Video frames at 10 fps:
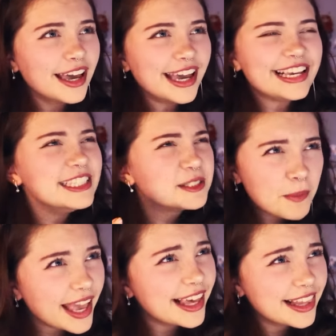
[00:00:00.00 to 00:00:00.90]
He's
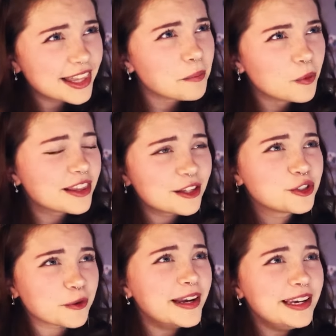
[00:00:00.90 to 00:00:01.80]
making them with
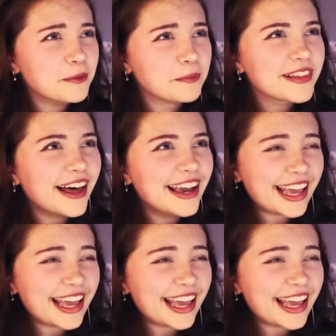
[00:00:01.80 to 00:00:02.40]
Dream, like,